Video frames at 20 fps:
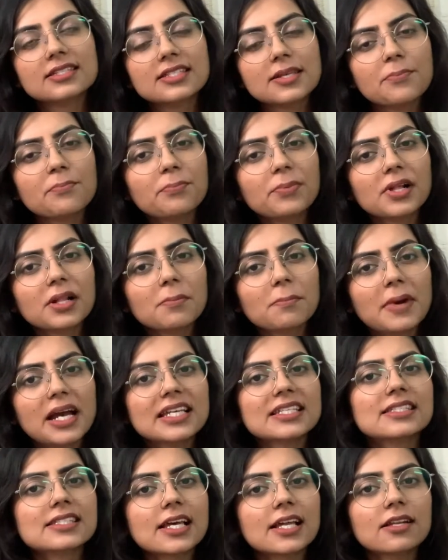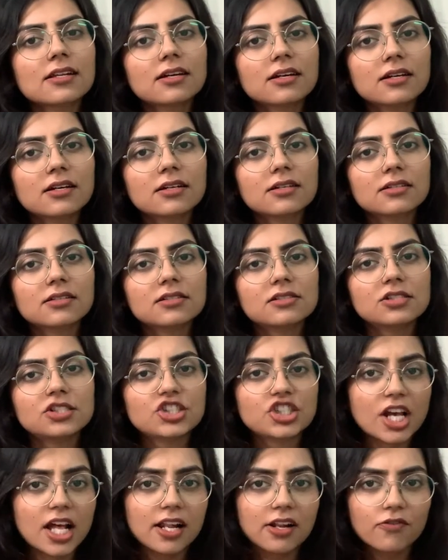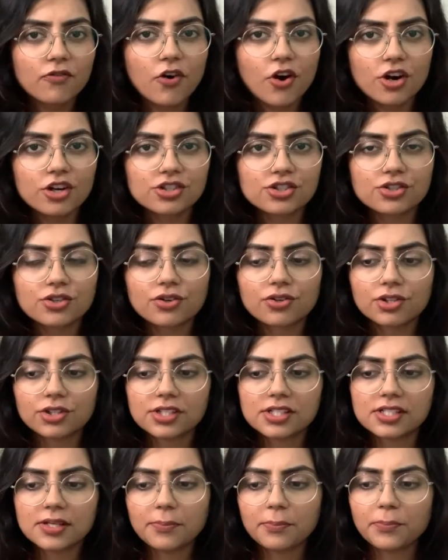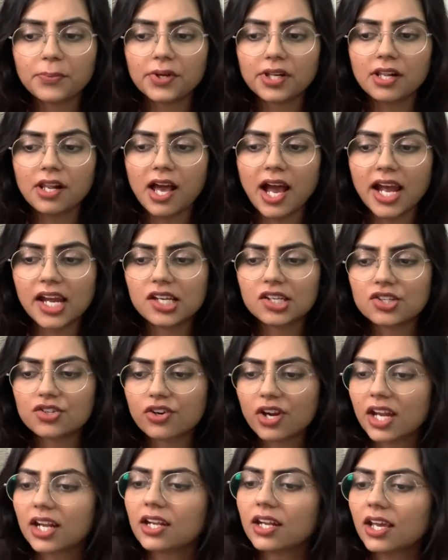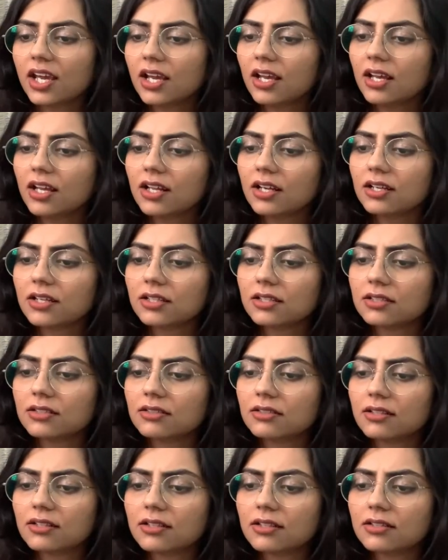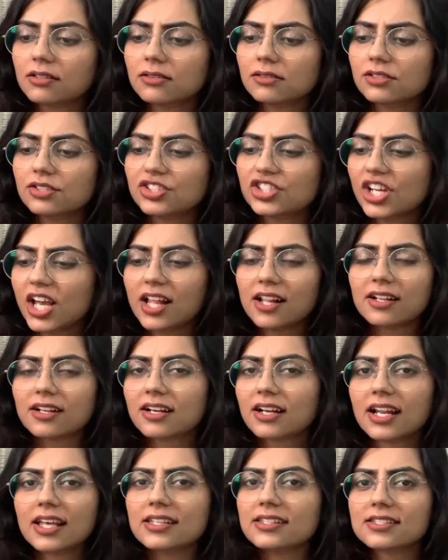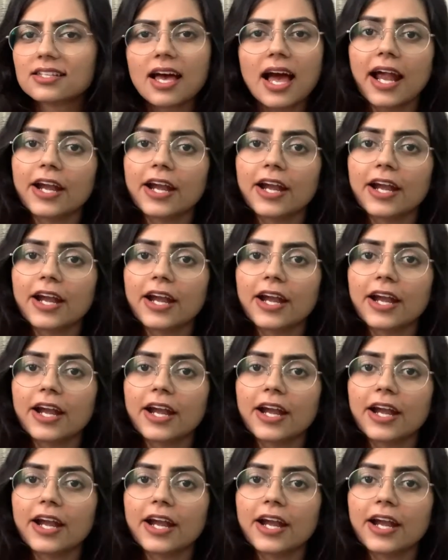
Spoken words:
simple micellar gel wash or simple hydrating gel cleanser.